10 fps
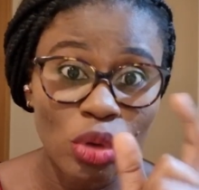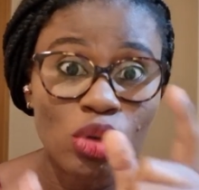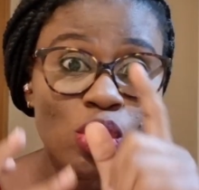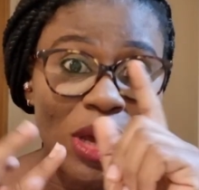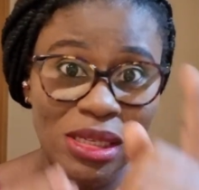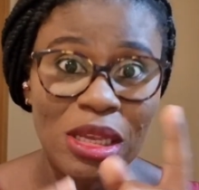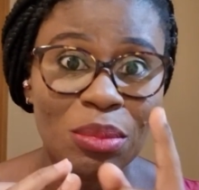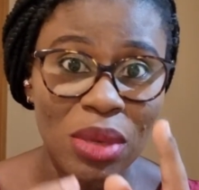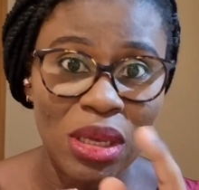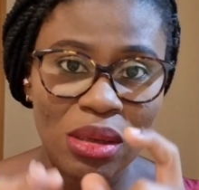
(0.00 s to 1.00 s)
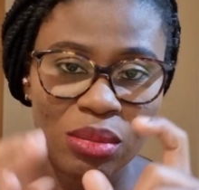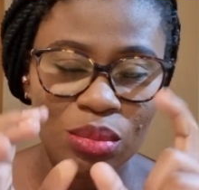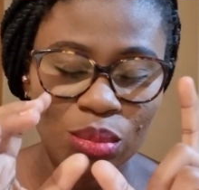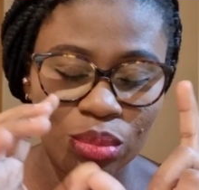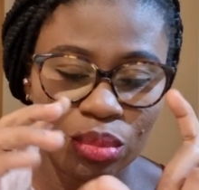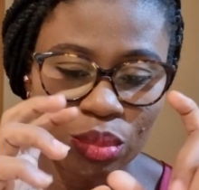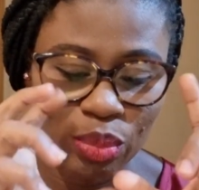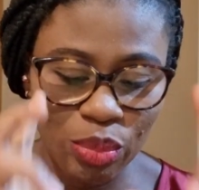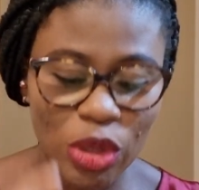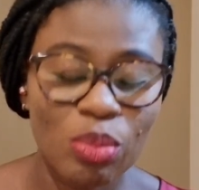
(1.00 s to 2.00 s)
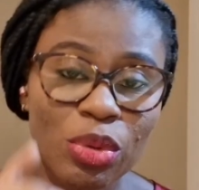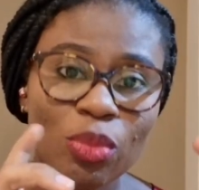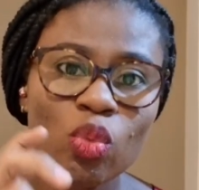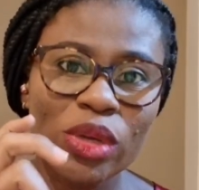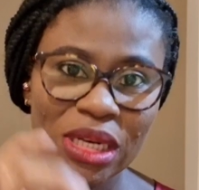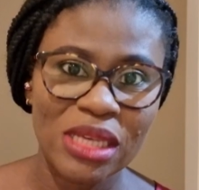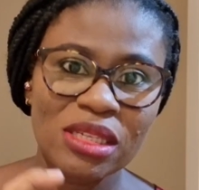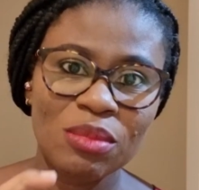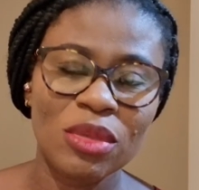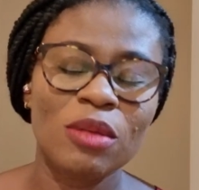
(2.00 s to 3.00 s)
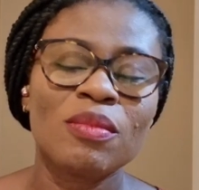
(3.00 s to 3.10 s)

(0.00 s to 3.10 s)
to SMA people with SMA.